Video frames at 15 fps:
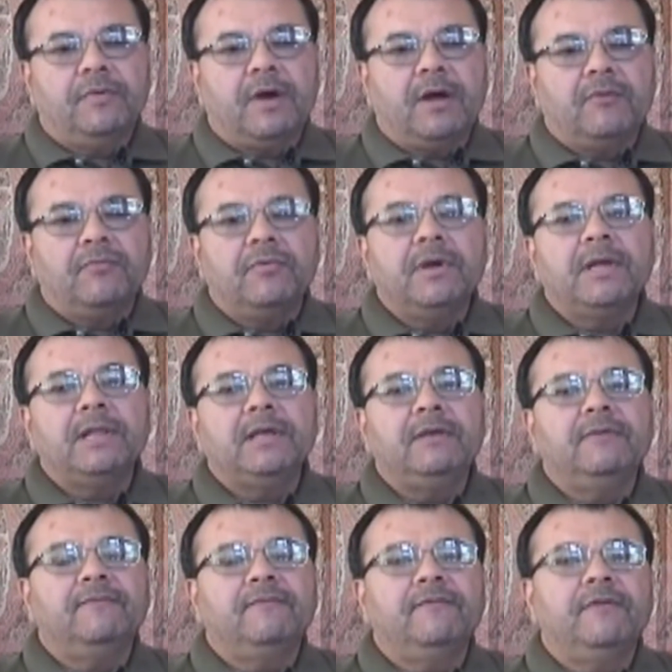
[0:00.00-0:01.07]
I
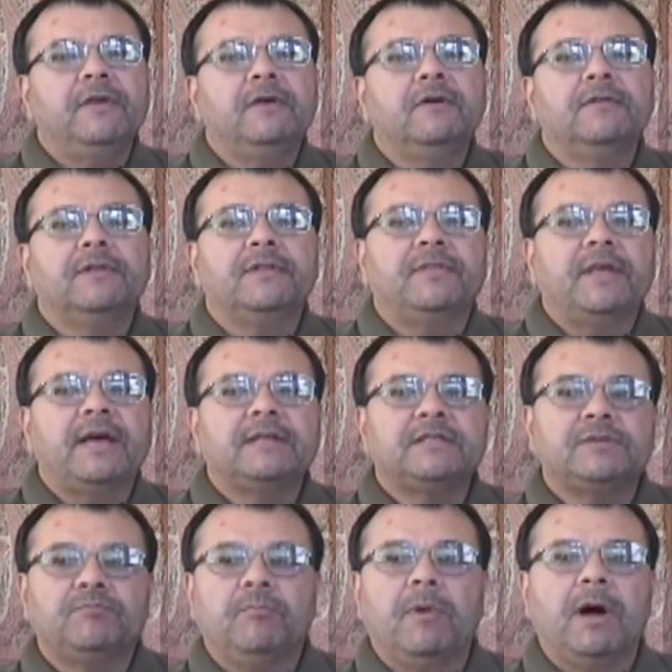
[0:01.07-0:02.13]
really feel that
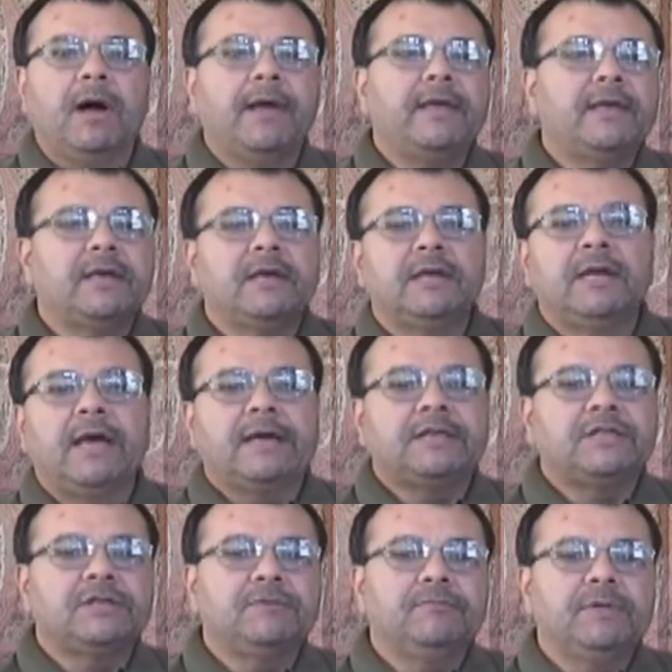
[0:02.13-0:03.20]
that's my
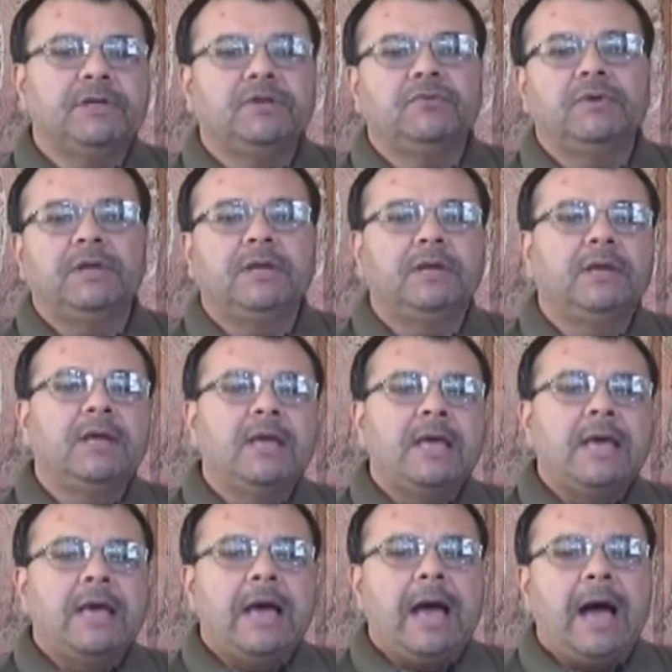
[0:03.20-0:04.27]
connection between
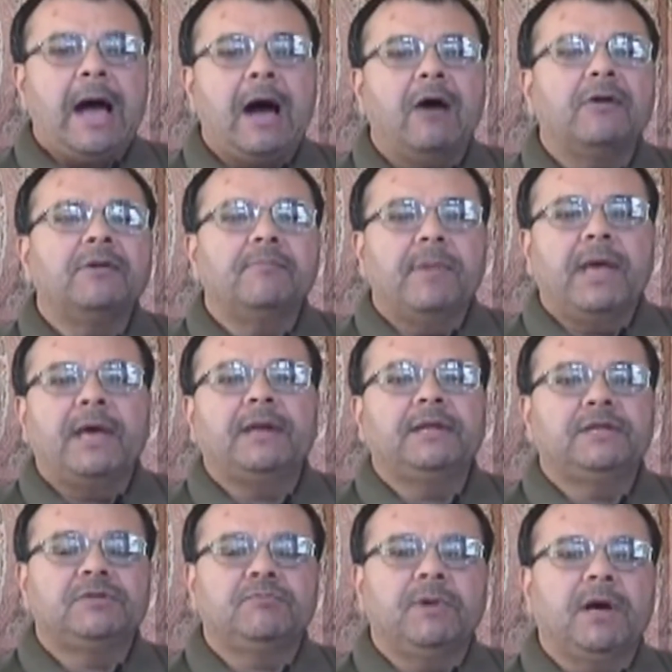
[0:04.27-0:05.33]
how to
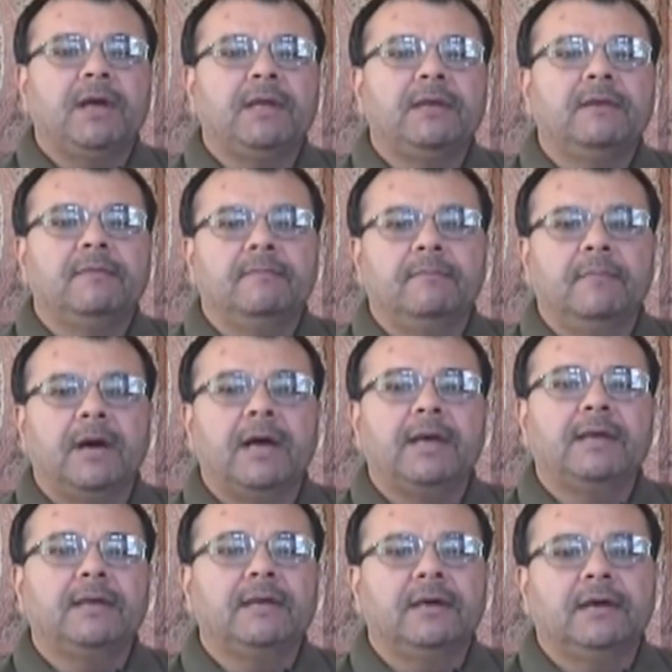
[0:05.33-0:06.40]
manage my,
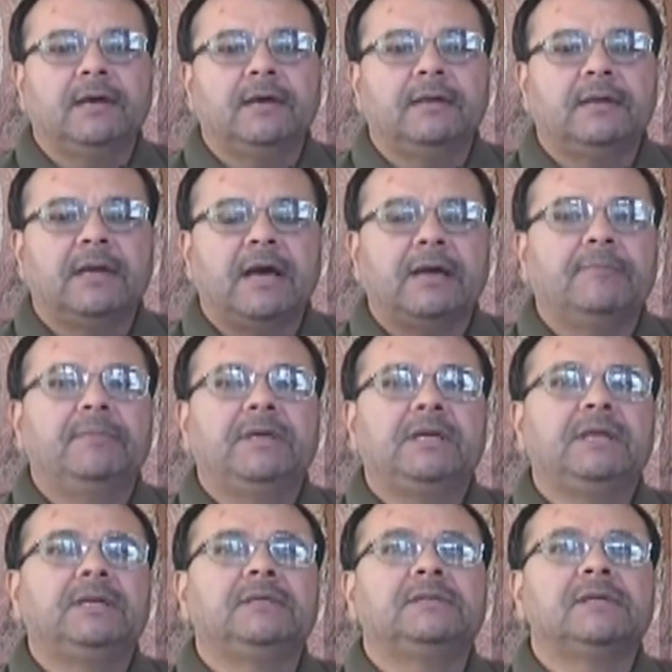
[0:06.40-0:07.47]
my uh,
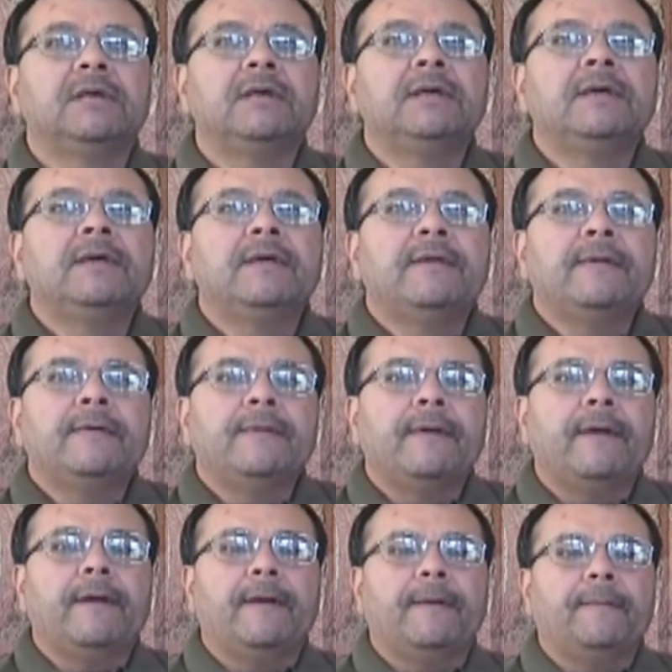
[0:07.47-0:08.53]
diabetes.
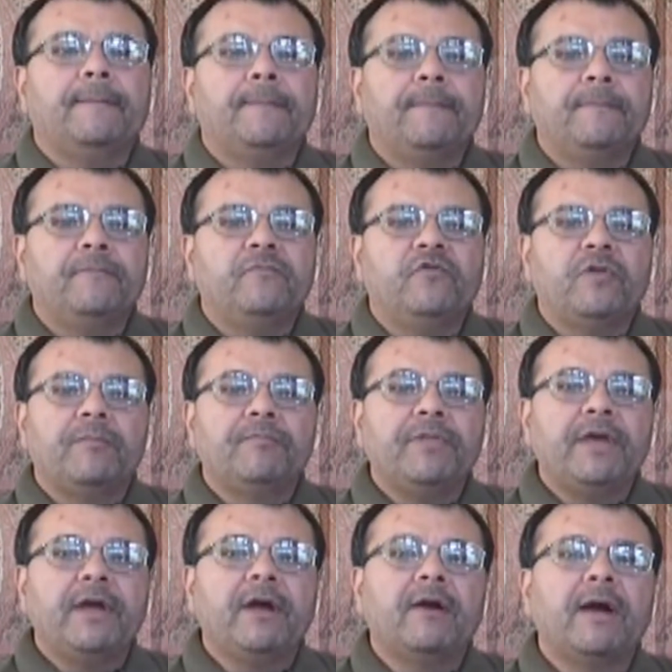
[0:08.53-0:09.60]
Um, from
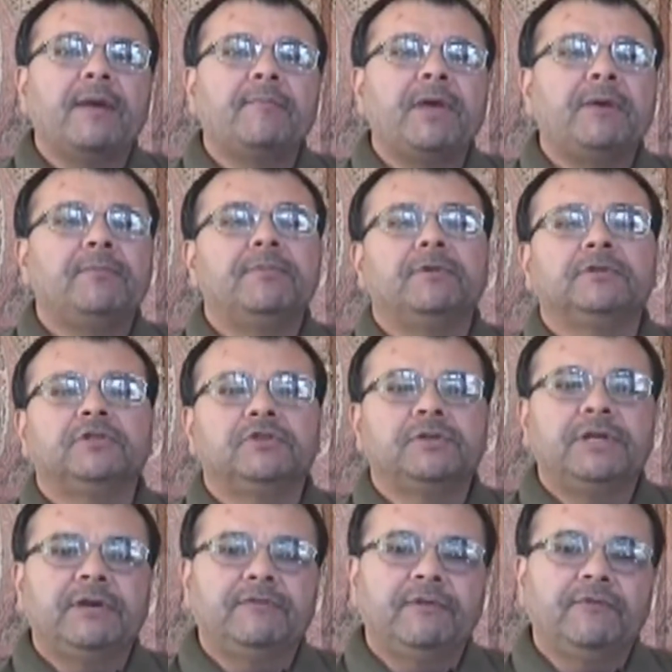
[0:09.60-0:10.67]
there, I'm able to
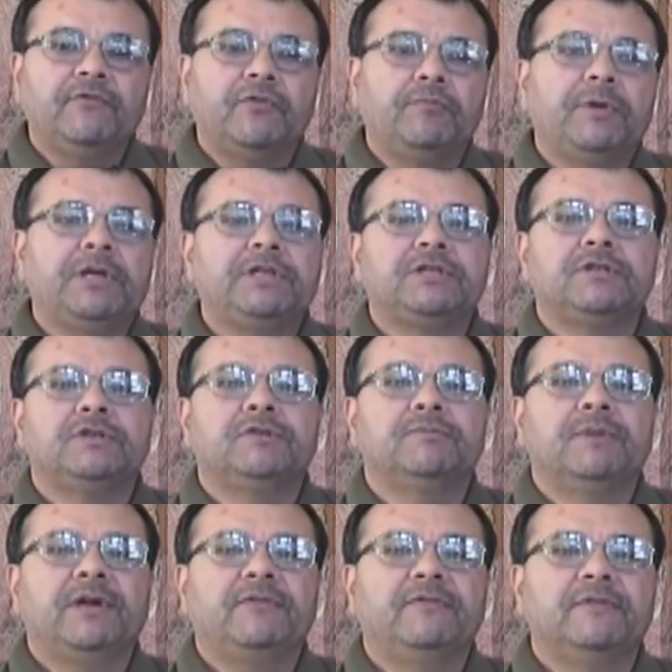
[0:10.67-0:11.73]
give information to
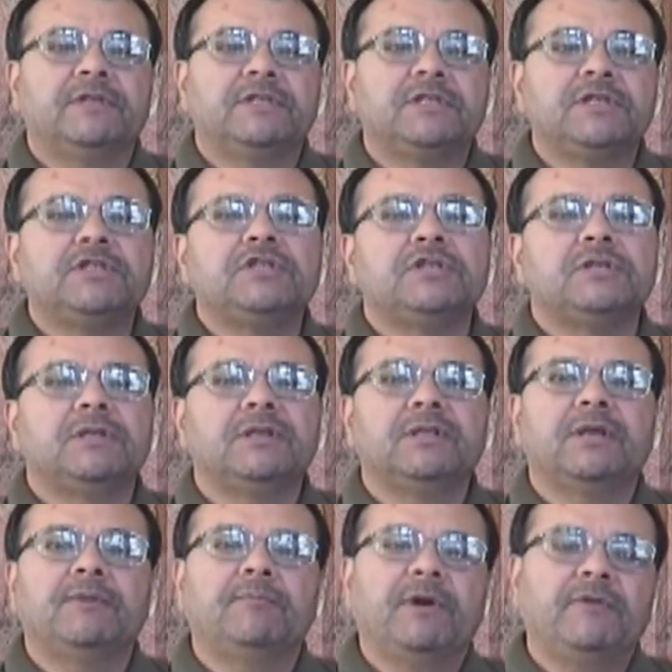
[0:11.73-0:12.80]
my physician, and
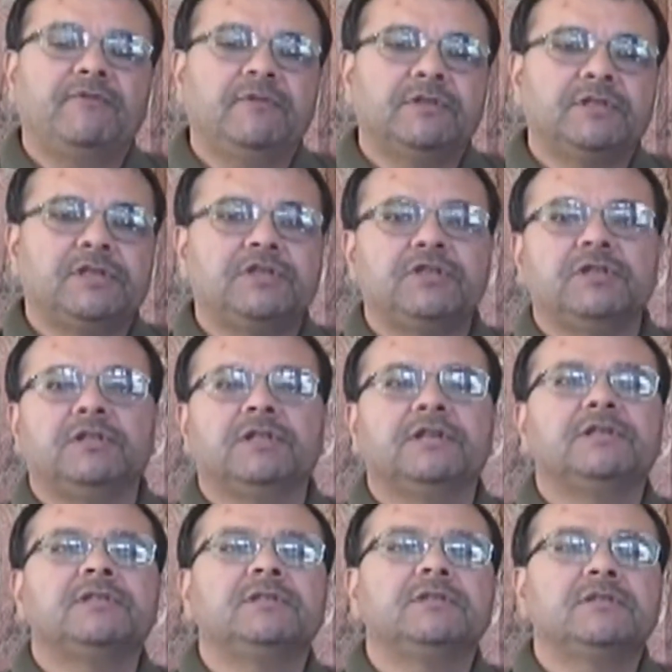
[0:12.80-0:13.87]
that my physician
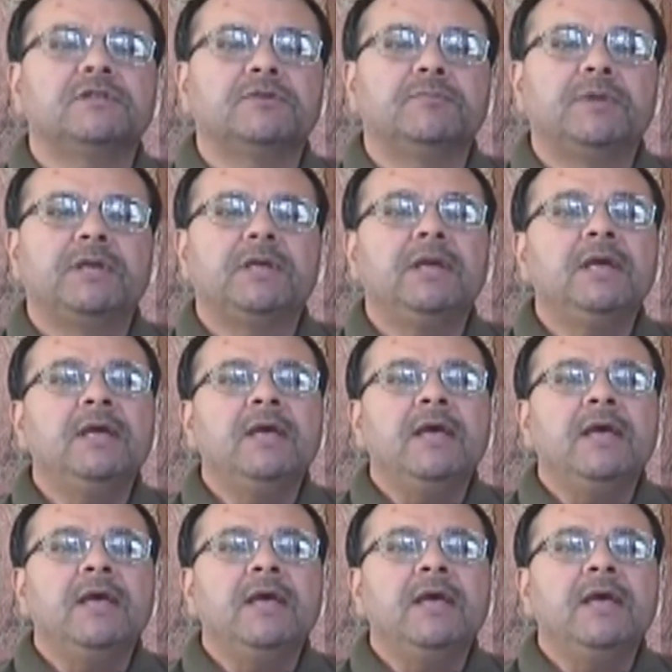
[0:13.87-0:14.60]
listens to me